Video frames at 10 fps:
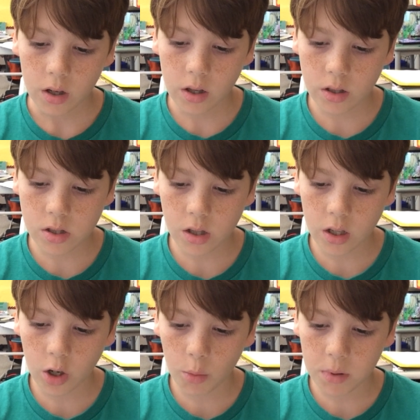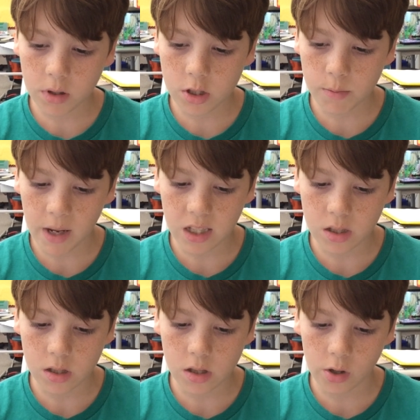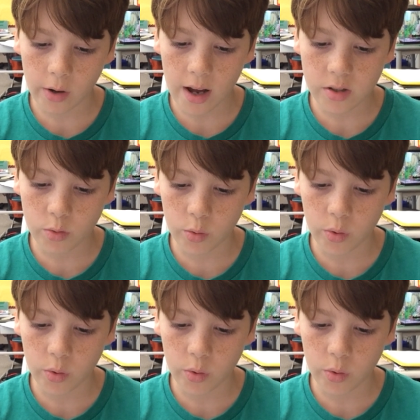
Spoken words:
In the sunny open spaces, the grass grew